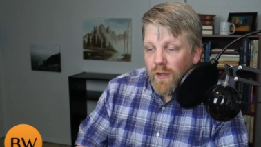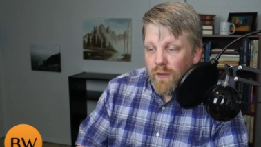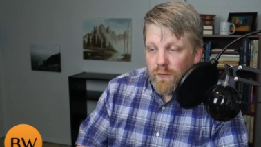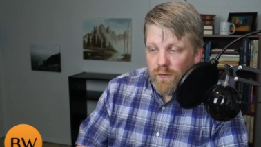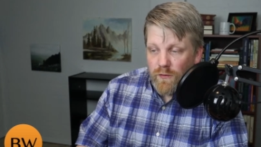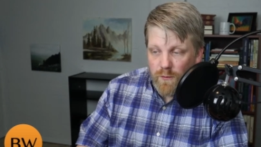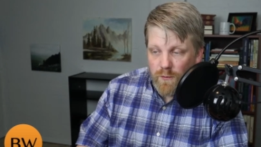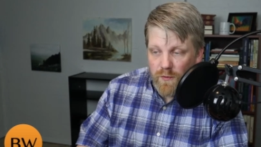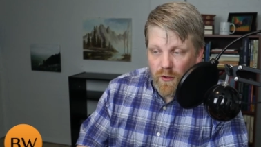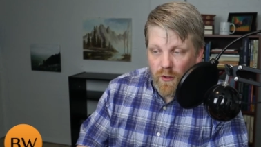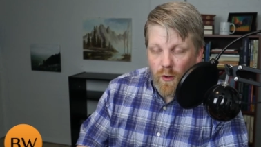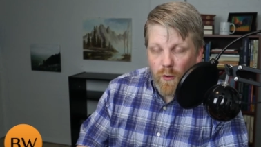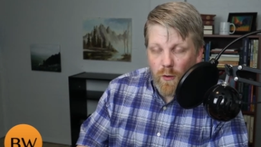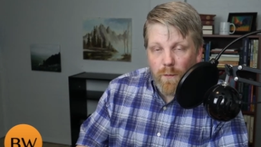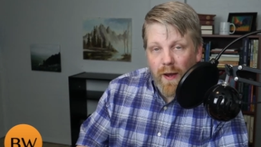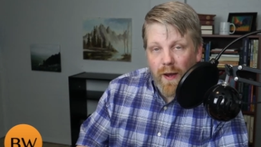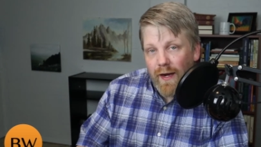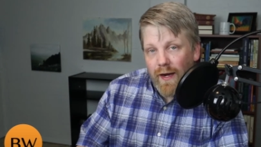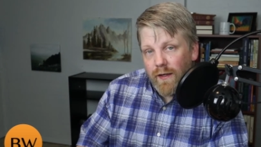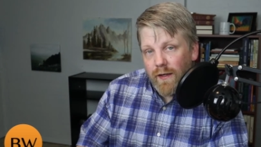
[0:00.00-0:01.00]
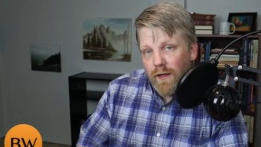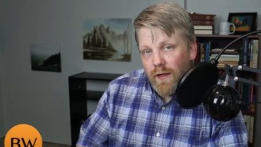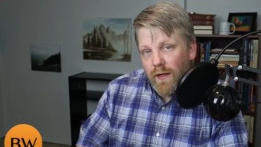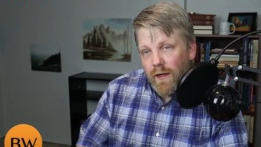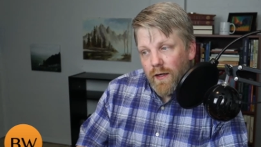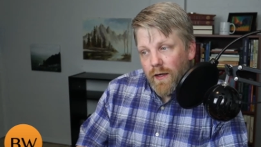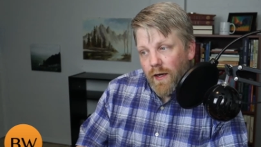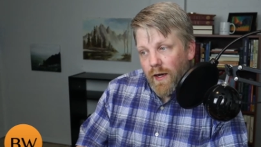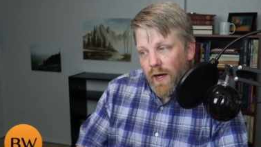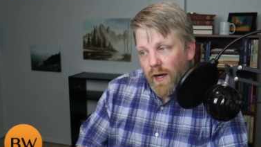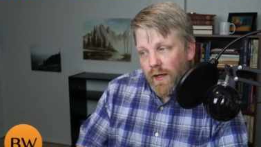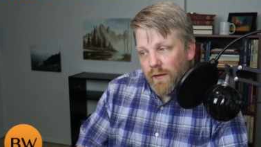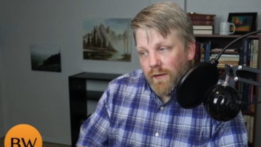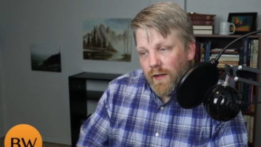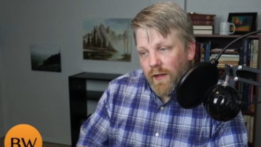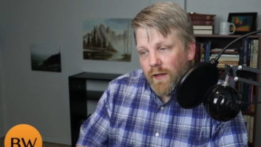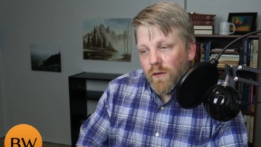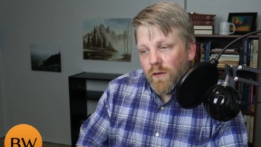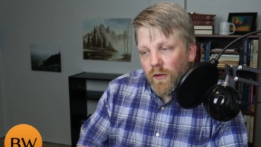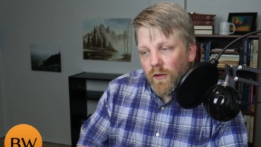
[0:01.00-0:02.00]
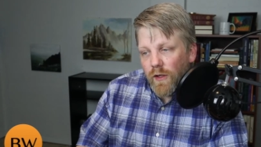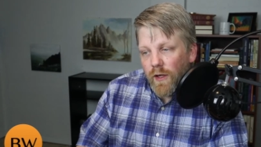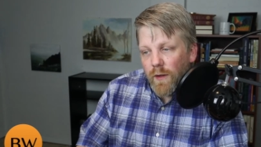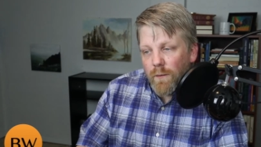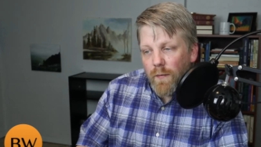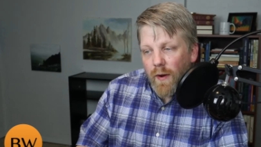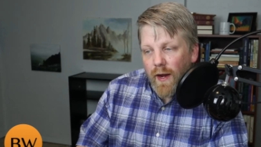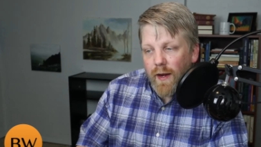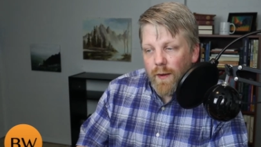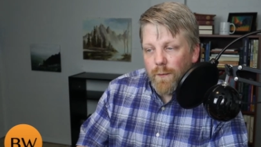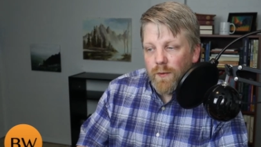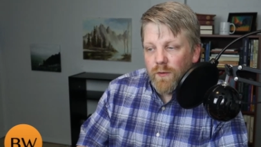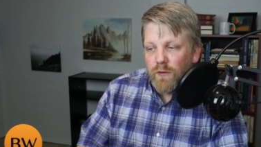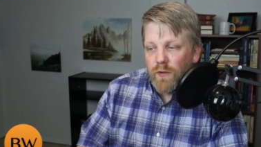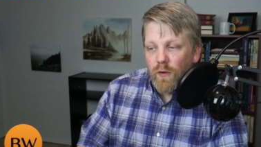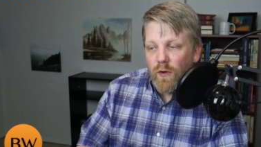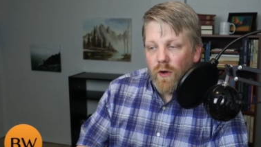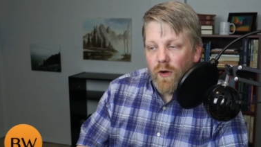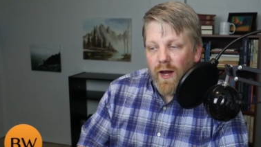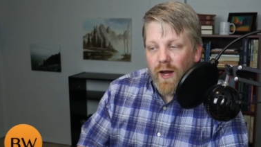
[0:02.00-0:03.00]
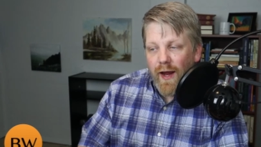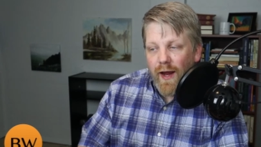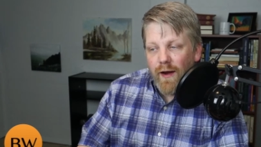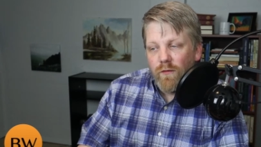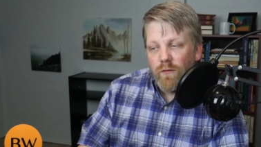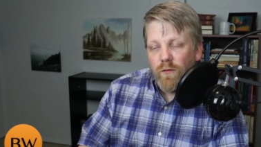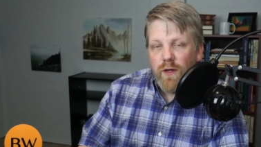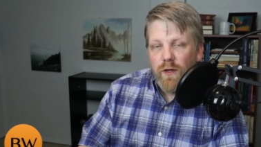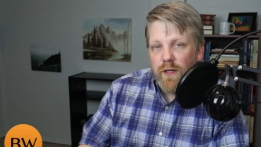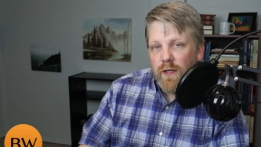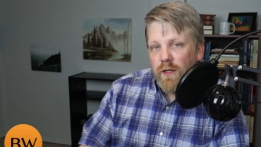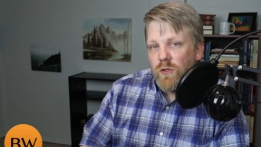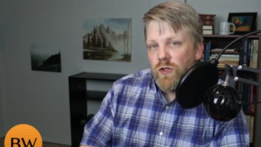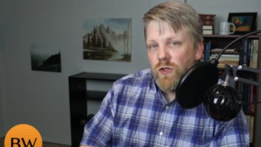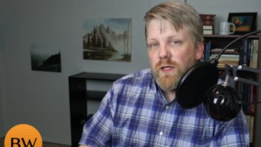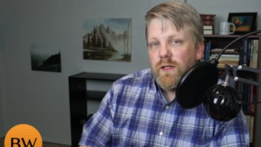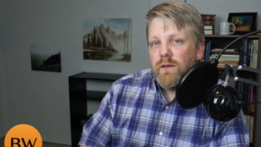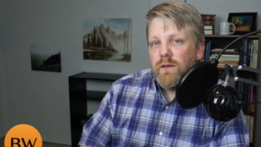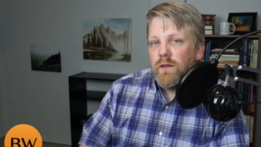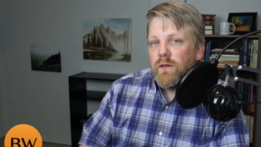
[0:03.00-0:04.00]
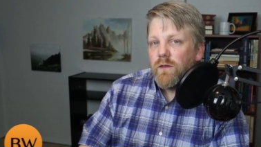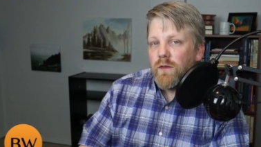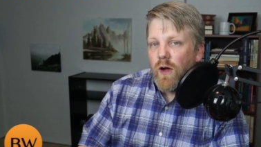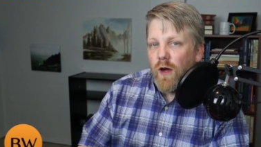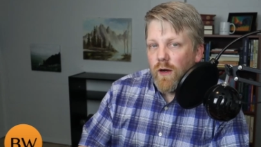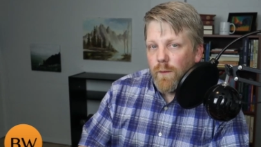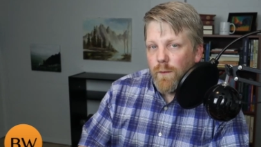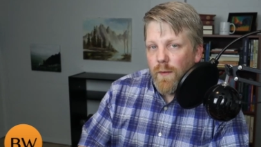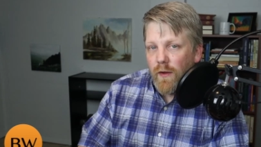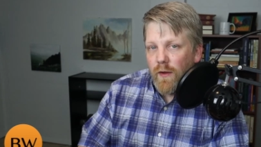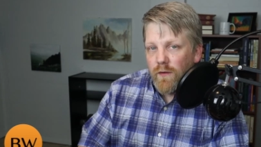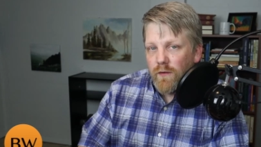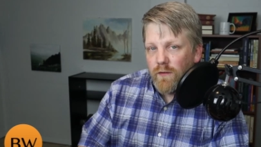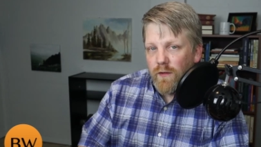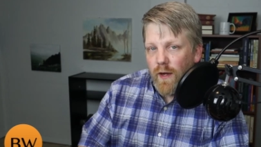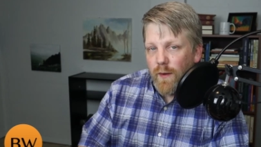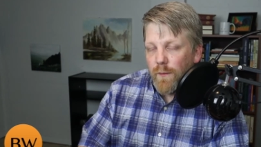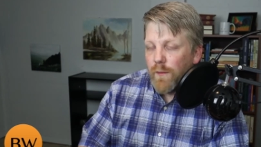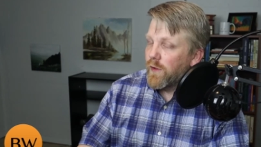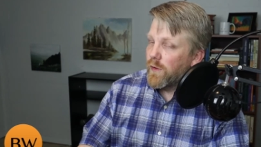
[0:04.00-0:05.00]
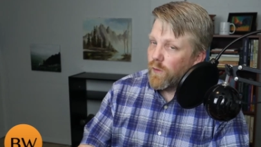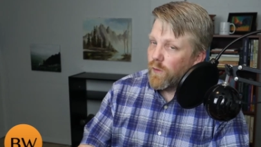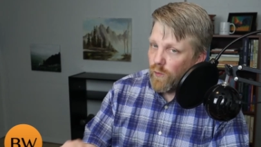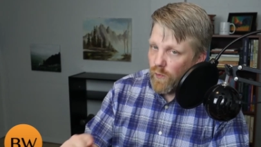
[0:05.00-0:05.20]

challenge him to go back and take a look at my episode on everything Jesus taught about the Sabbath.